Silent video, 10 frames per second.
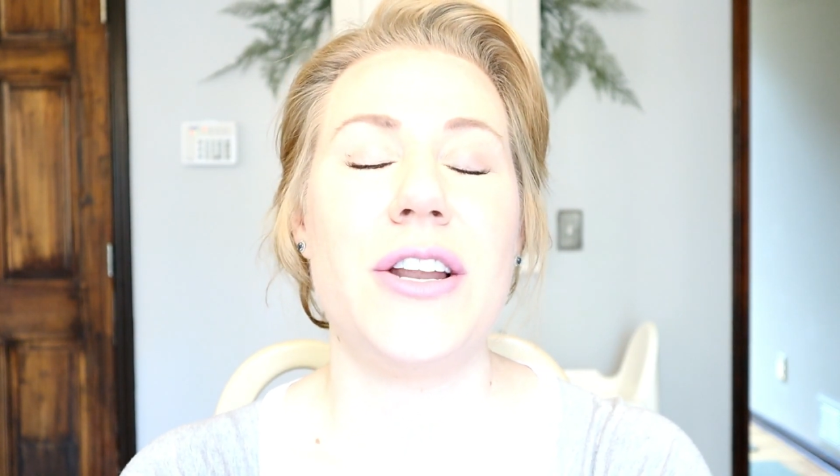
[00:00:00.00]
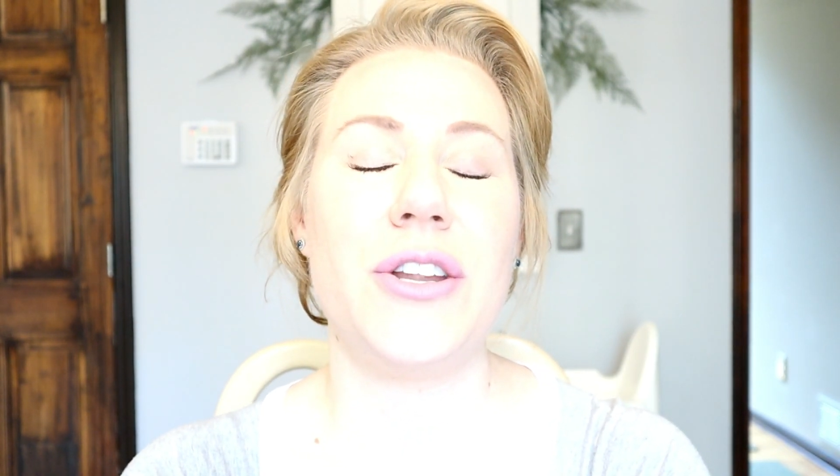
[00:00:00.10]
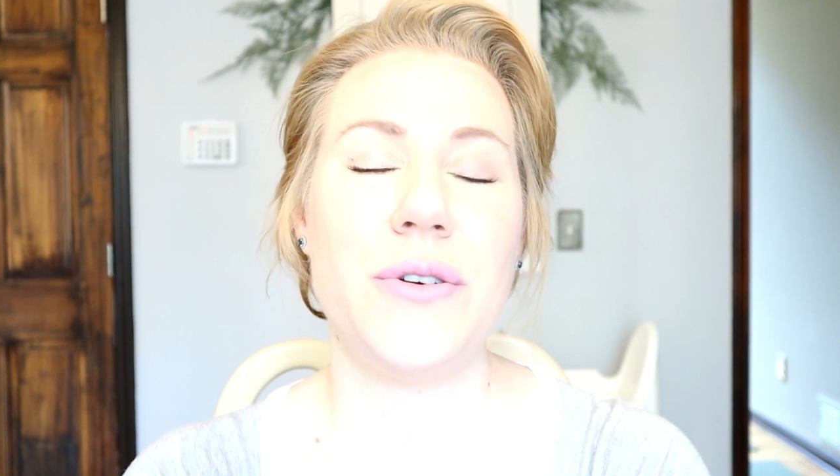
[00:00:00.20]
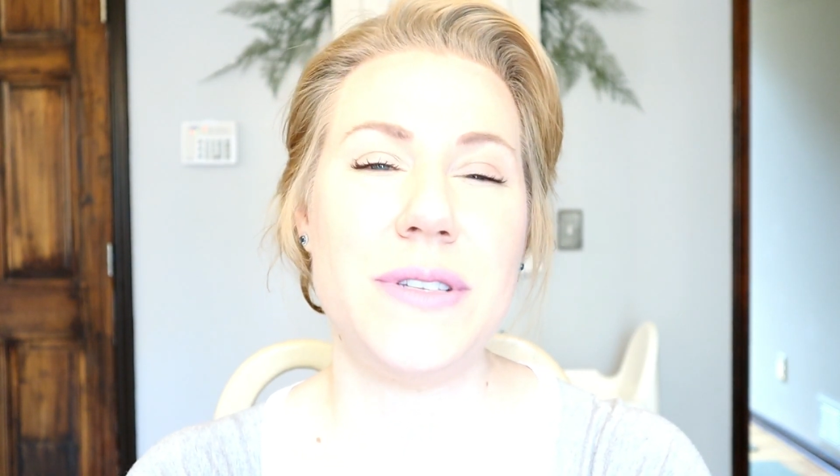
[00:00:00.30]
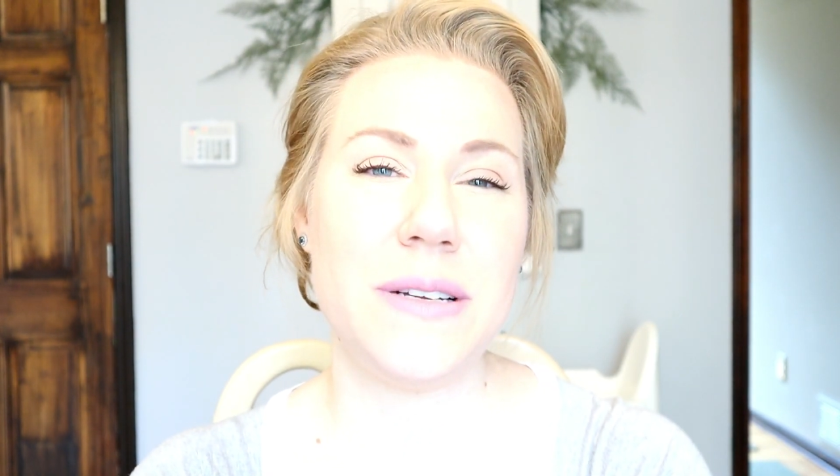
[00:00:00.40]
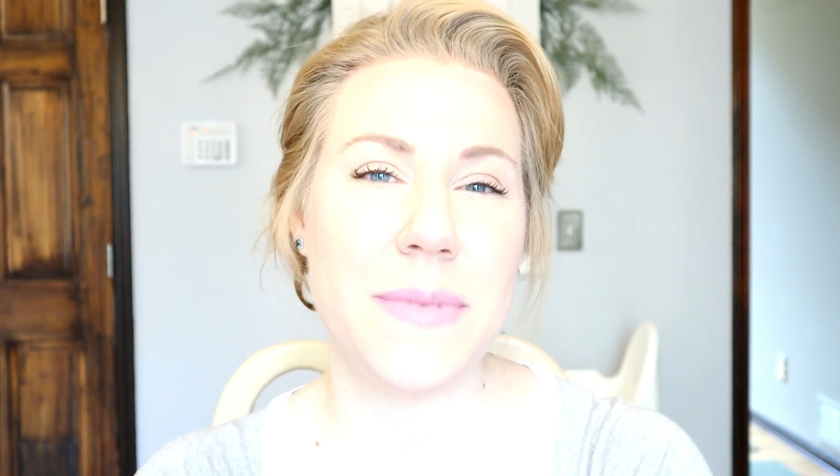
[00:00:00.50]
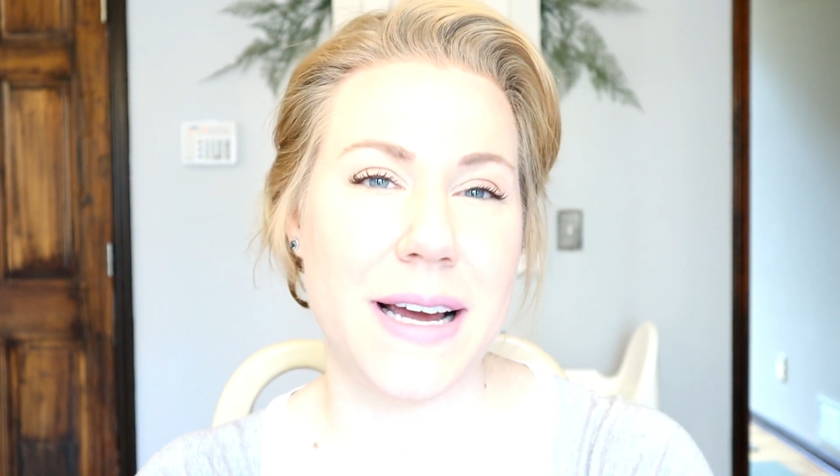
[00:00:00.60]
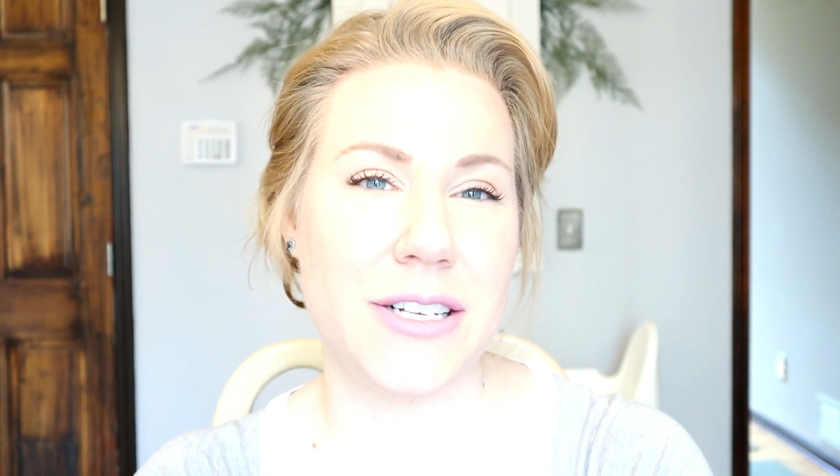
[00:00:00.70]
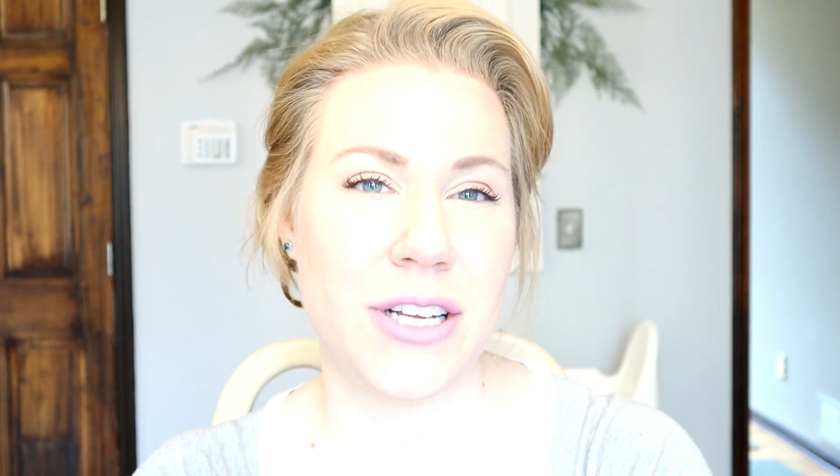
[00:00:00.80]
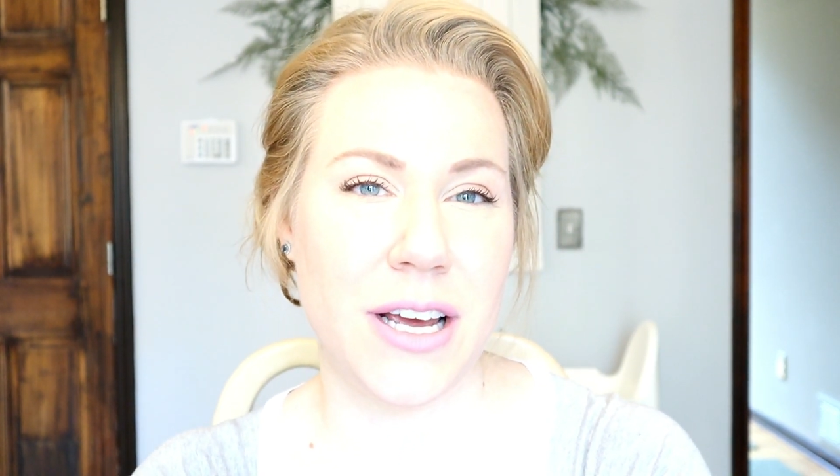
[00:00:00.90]
new to
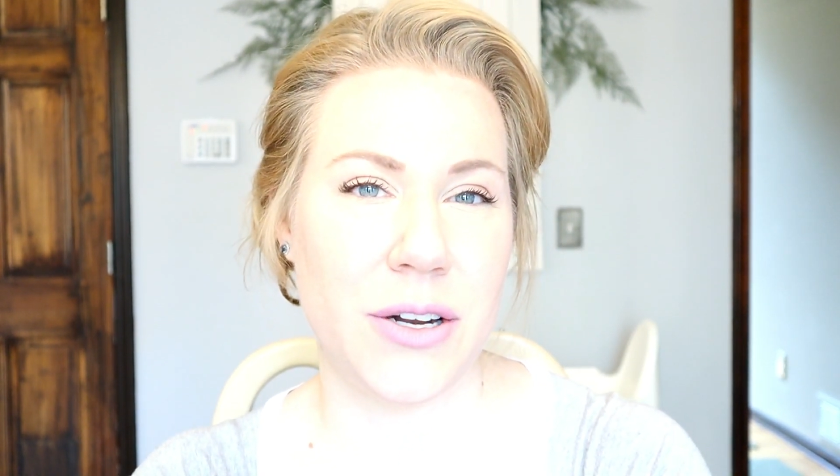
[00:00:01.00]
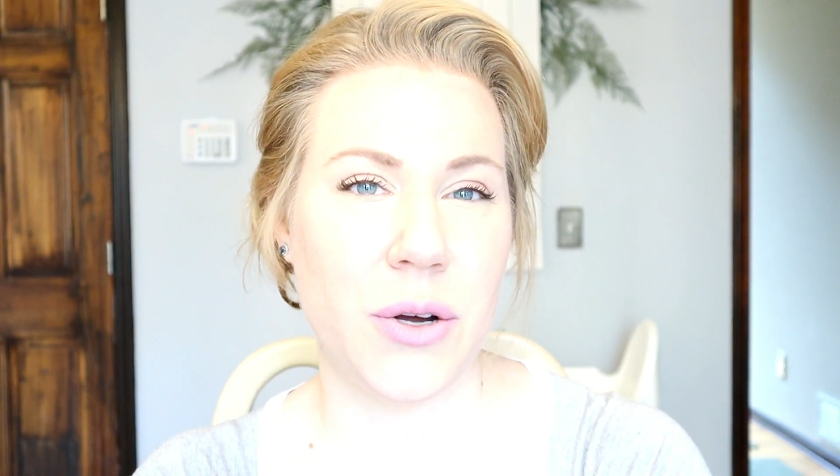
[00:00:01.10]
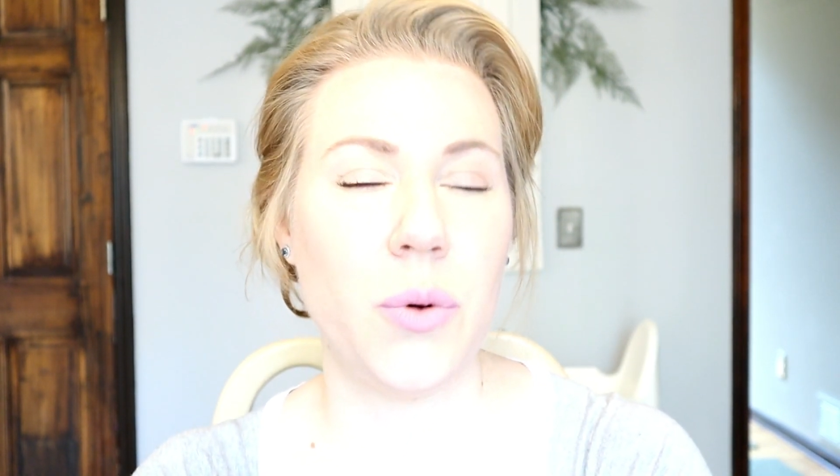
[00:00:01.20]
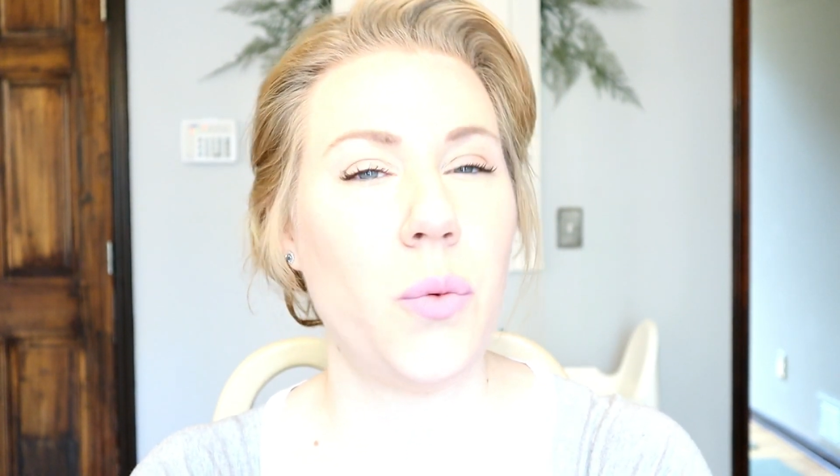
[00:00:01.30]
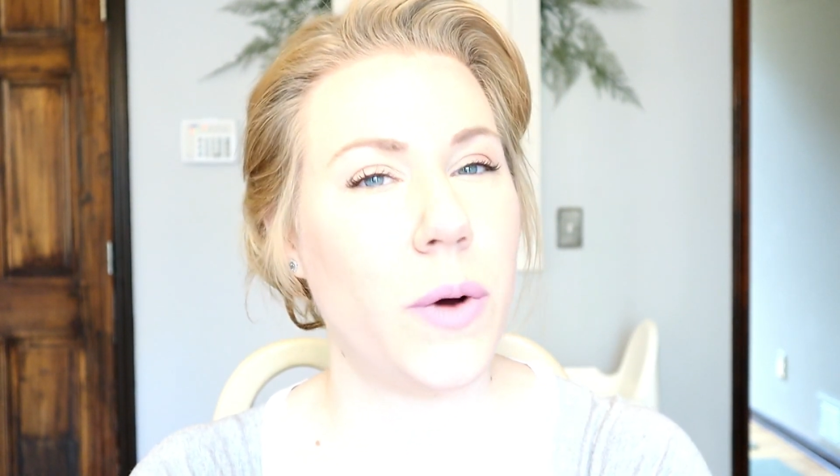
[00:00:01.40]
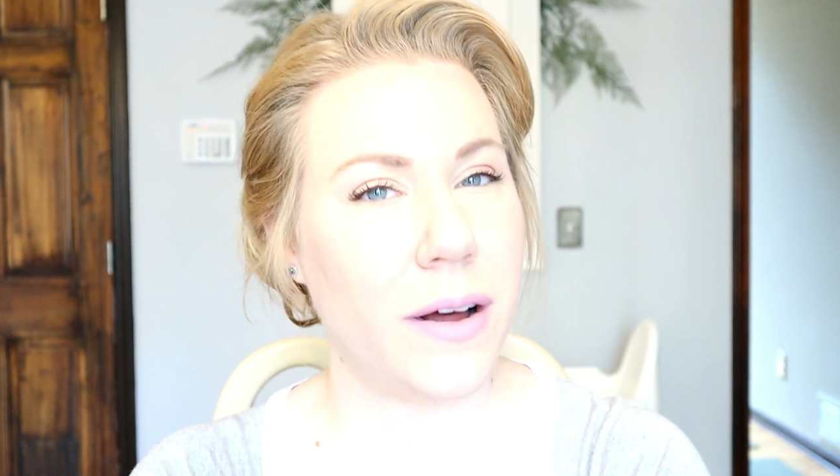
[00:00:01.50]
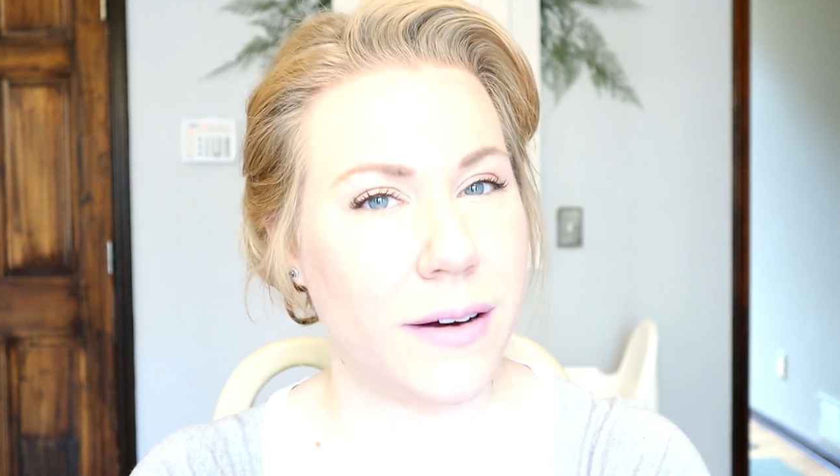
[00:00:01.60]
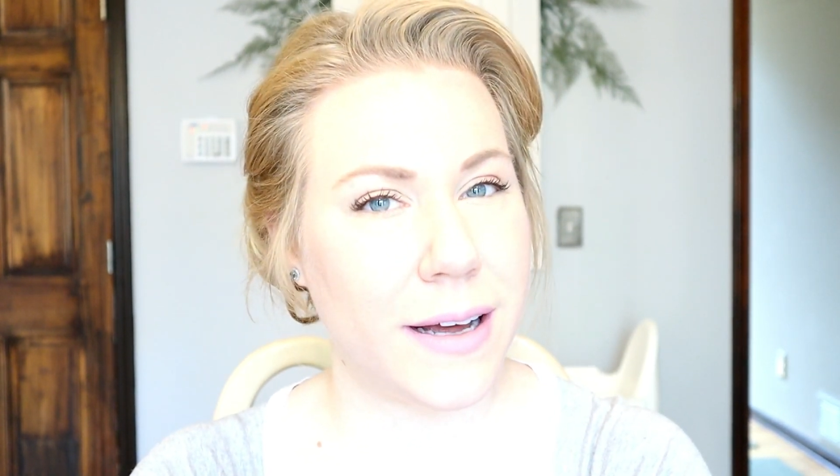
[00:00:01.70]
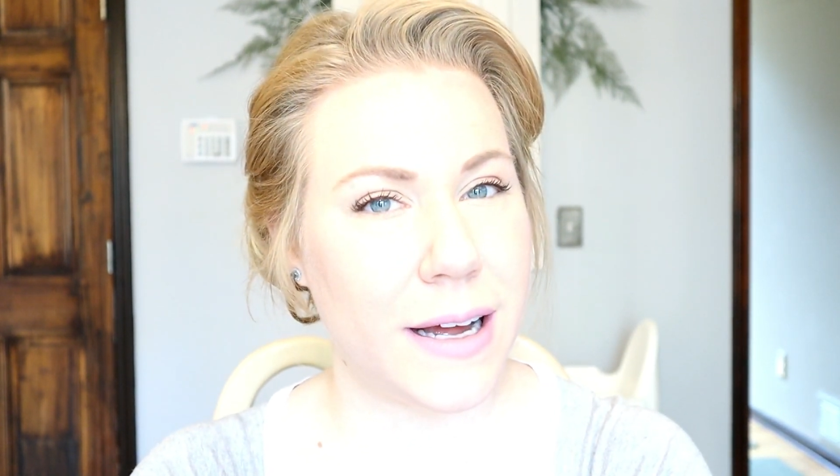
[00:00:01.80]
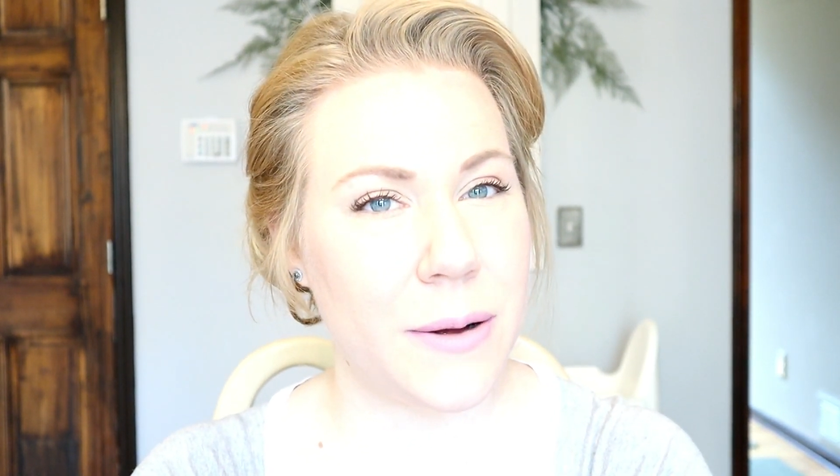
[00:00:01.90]
my channel,
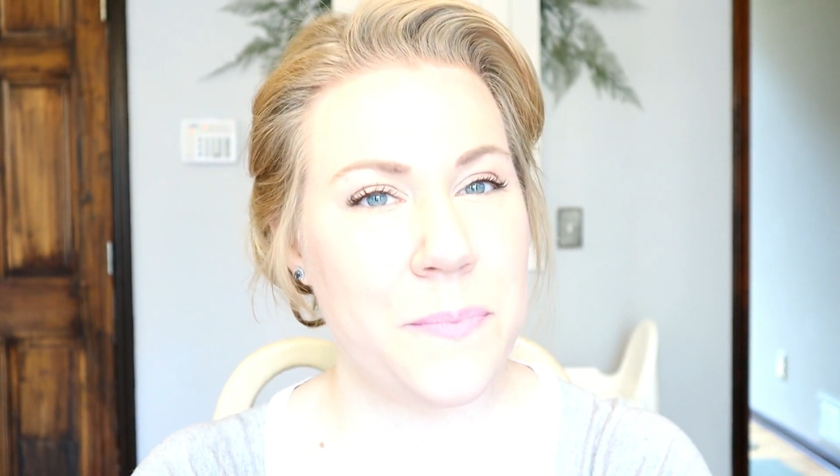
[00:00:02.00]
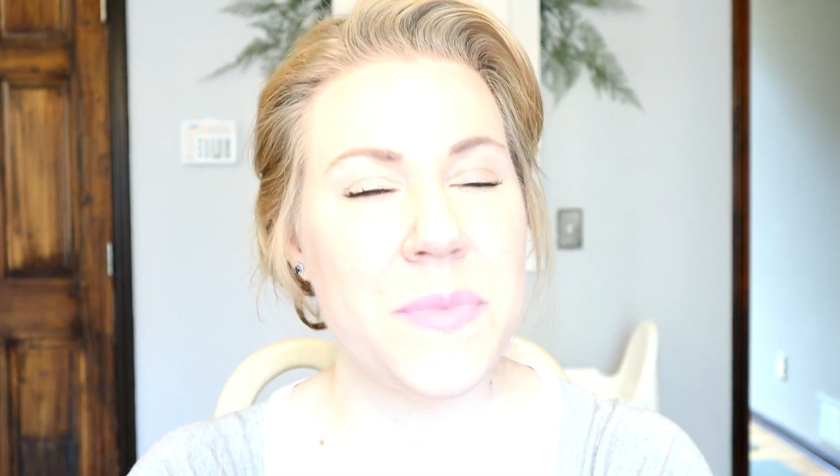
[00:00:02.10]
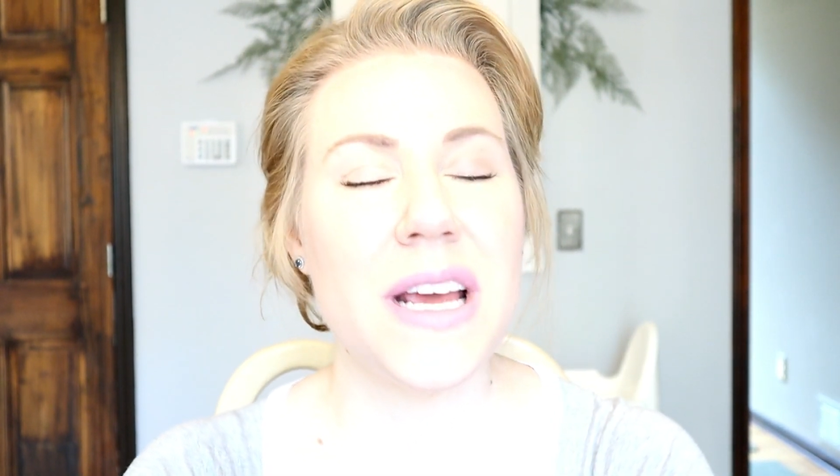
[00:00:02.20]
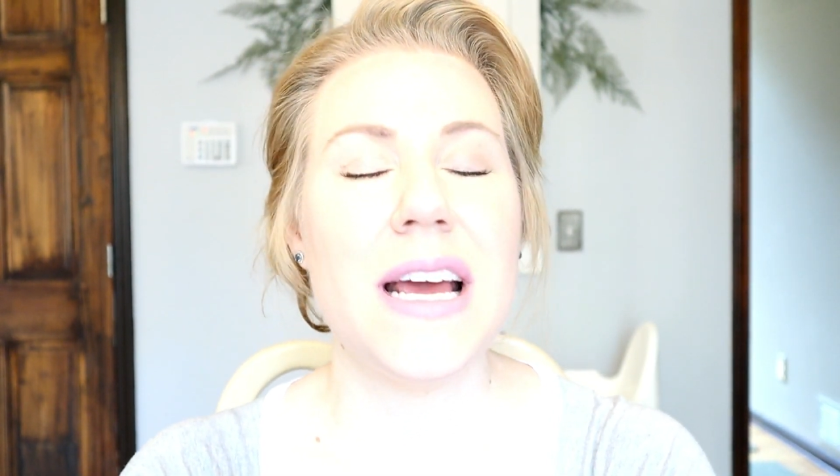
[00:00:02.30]
welcome.